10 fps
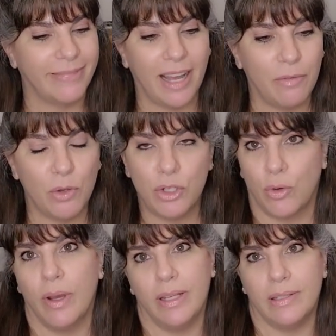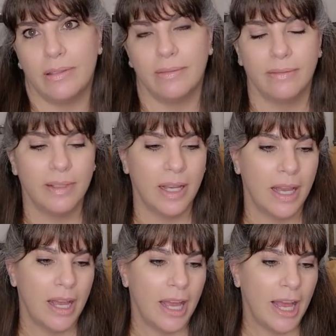I have no choice.
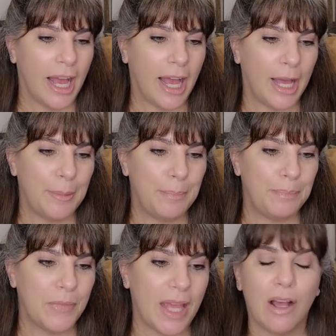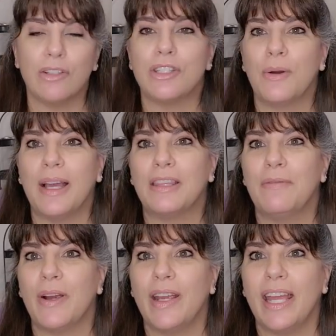And also at the
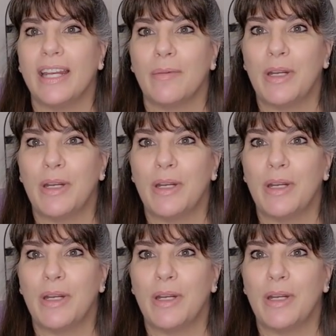very end,